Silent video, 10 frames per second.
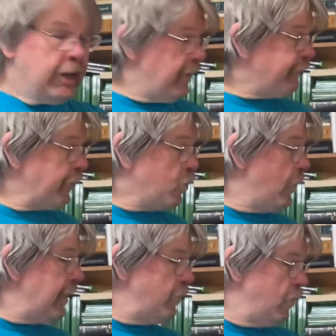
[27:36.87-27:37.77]
If the
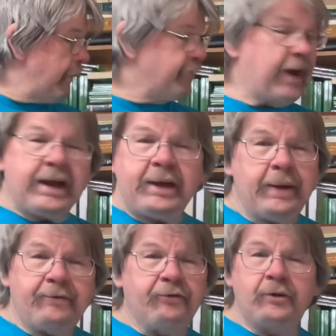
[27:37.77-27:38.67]
queen would have taken
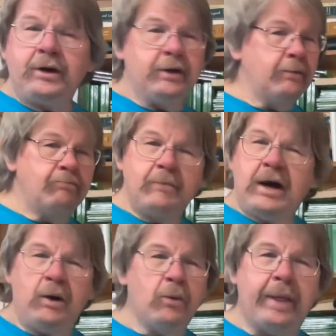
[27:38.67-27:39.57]
f3,
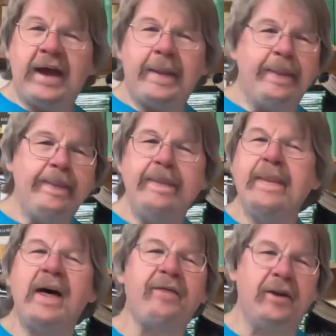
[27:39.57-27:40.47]
I would have had
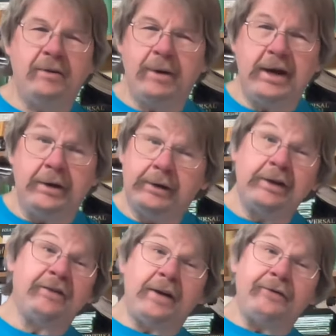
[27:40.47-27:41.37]
nothing, man,
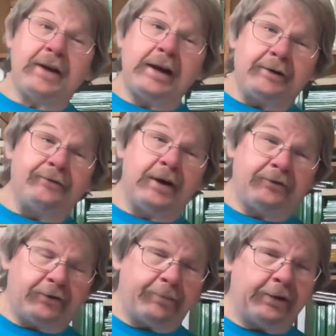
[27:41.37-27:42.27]
because I've
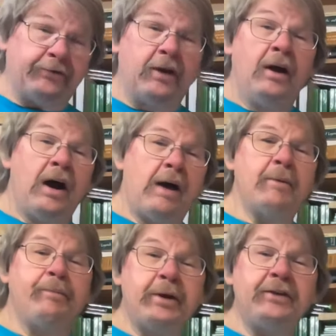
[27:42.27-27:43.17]
sacrificed a piece.
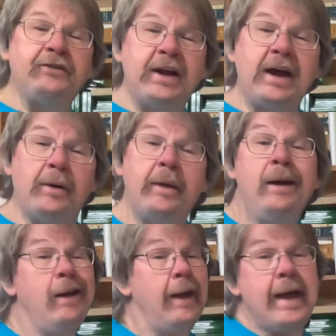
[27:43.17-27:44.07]
I'm a piece down.
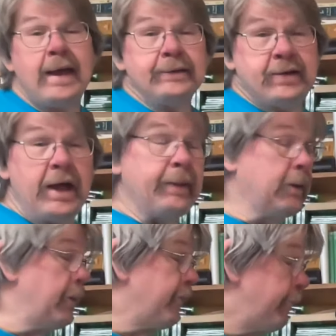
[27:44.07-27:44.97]
And technically